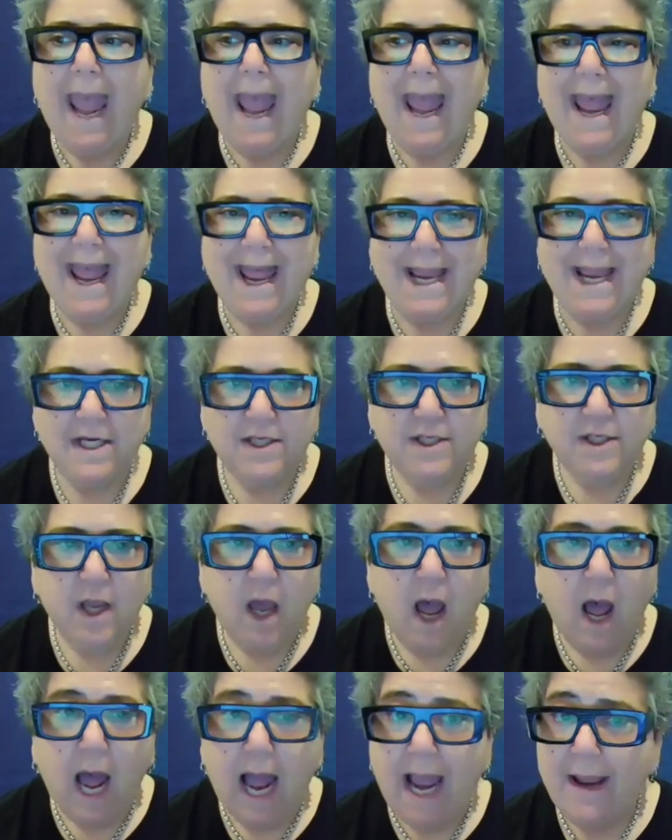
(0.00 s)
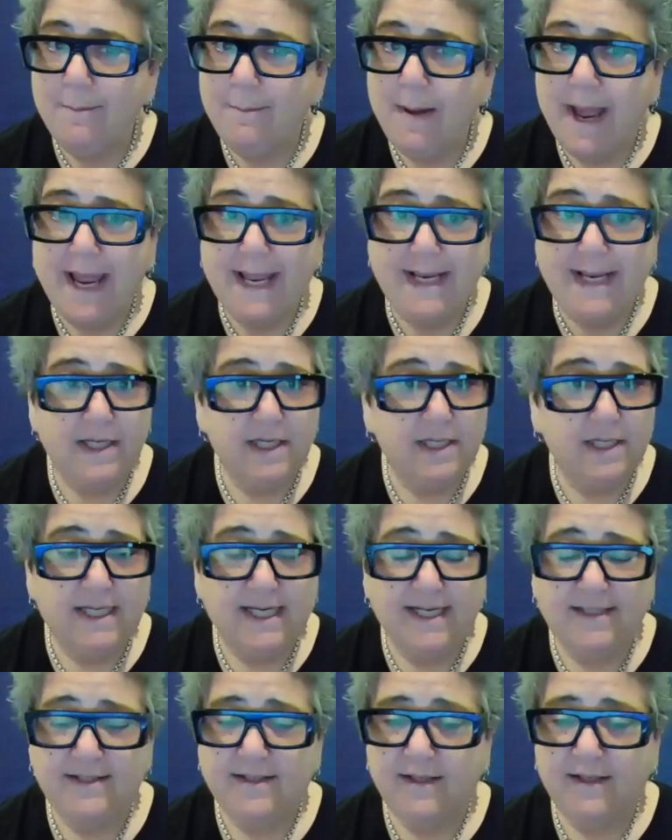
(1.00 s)
And I might
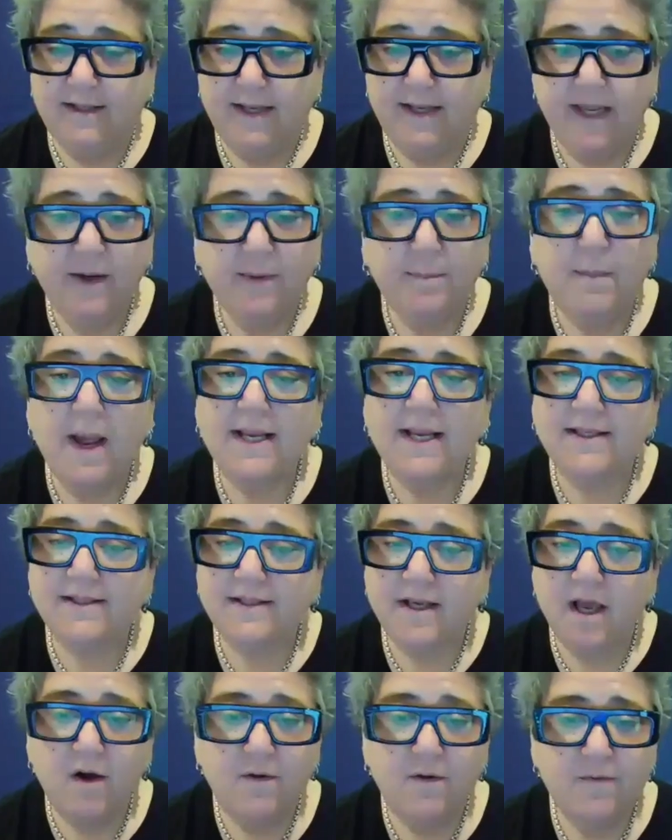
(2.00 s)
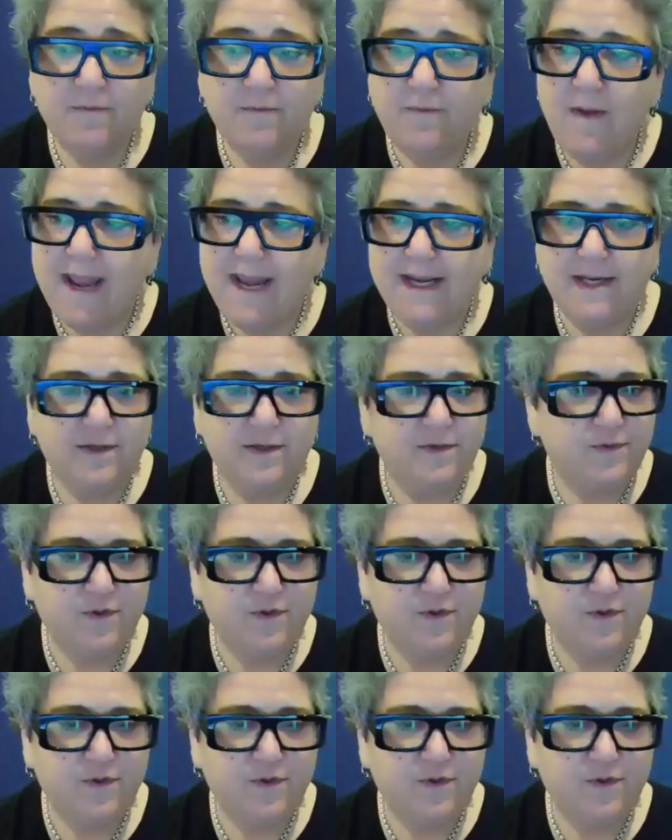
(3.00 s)
need to kick myself and